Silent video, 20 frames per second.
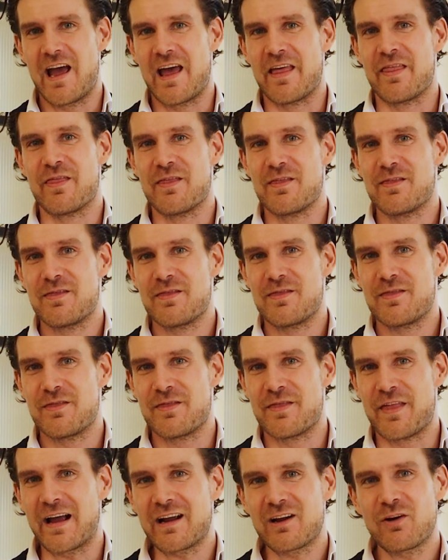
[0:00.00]
And
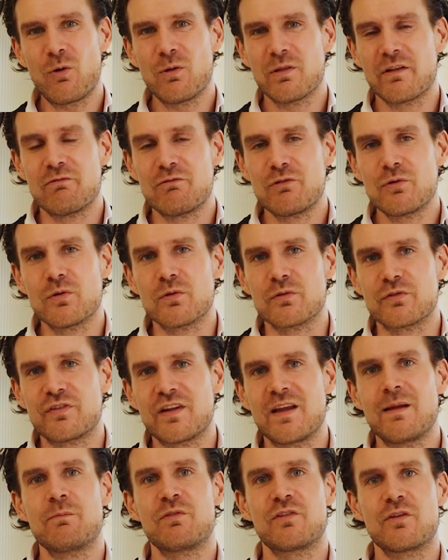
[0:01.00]
that golden rule
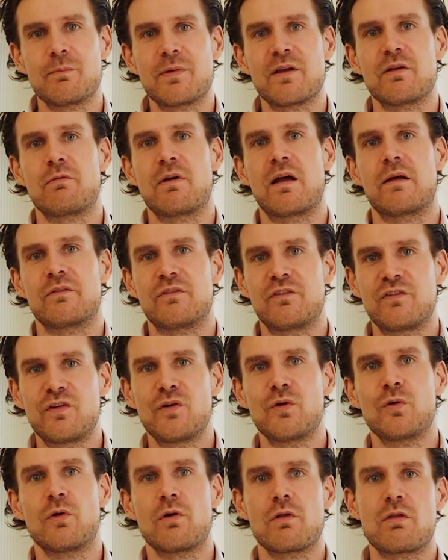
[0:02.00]
seems to be around
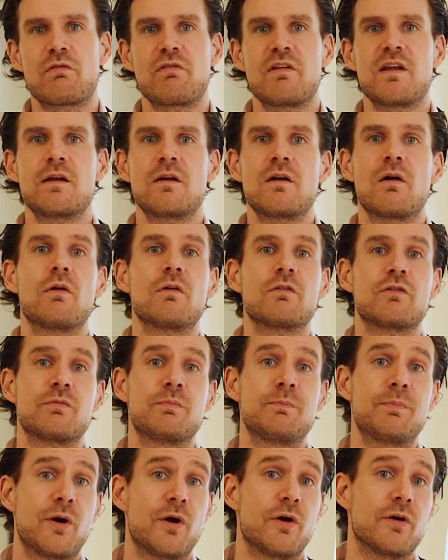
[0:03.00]
2 or 3
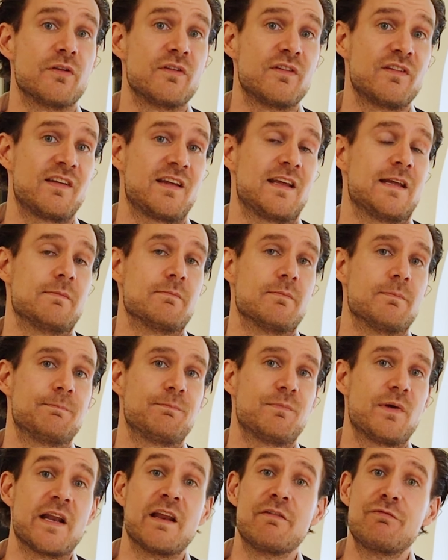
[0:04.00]
goals per team.
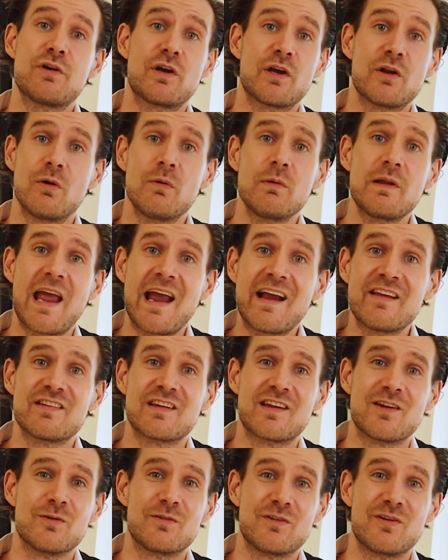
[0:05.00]
And if you can only
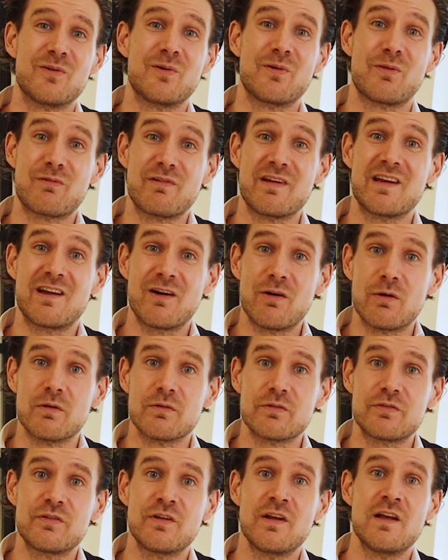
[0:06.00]
execute 2 or 3
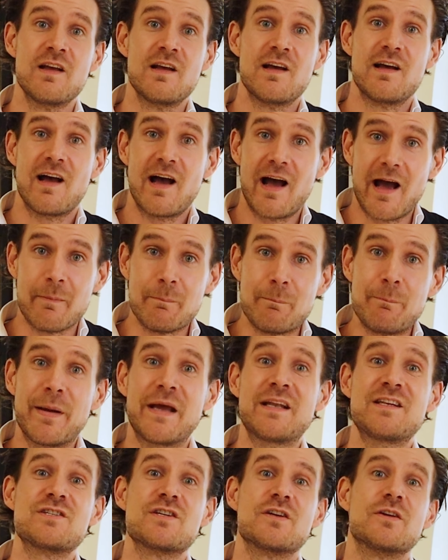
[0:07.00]
goals, I
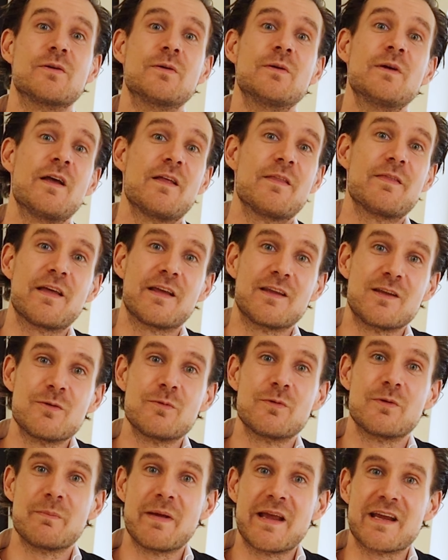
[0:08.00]
bet you that
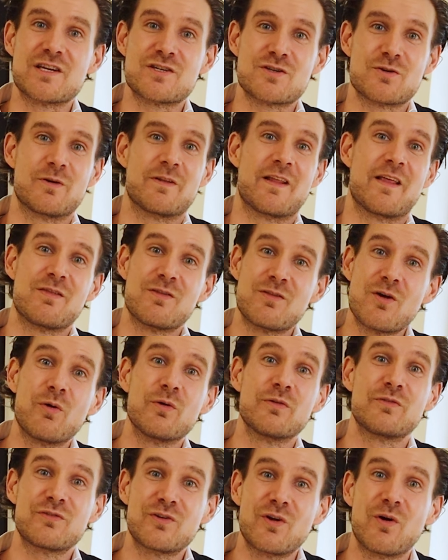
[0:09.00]
you would make sure that
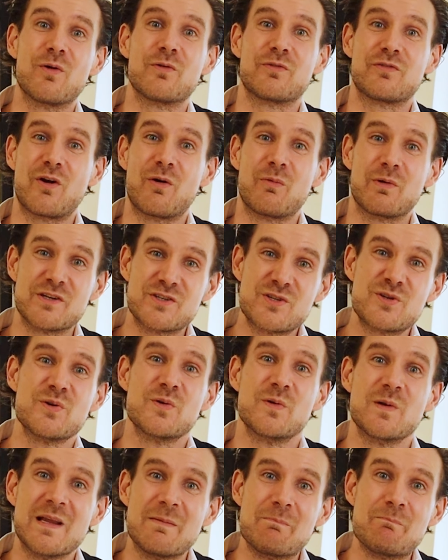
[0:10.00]
those goals are what
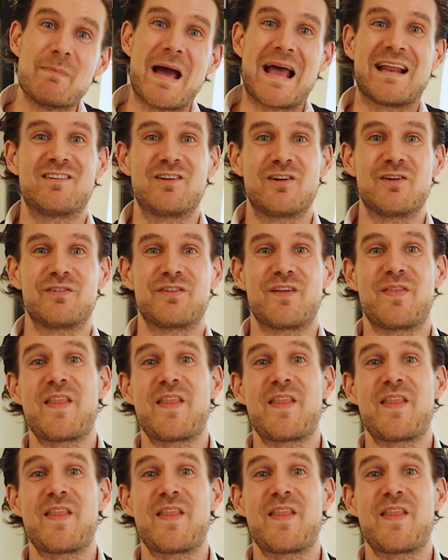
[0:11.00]
truly matters.